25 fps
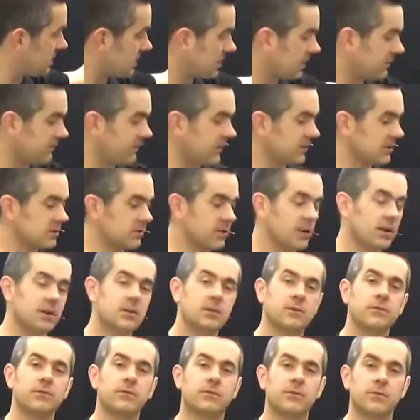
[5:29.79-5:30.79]
Hit filter
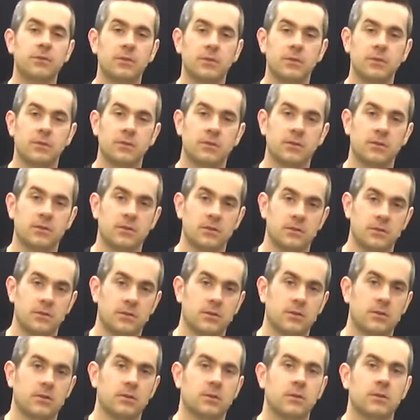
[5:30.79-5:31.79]
active,
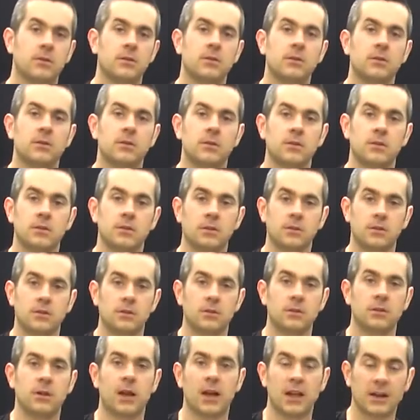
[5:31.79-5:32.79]

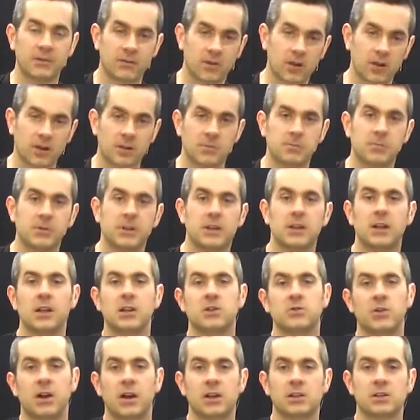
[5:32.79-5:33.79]
and I've got a
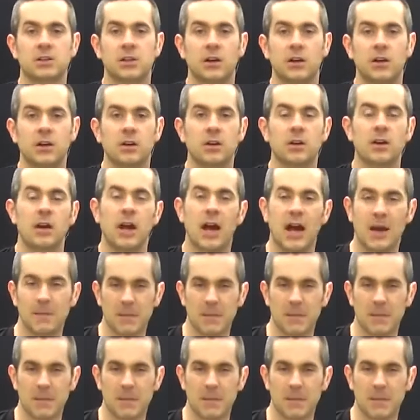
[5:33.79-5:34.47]
completely dry sound.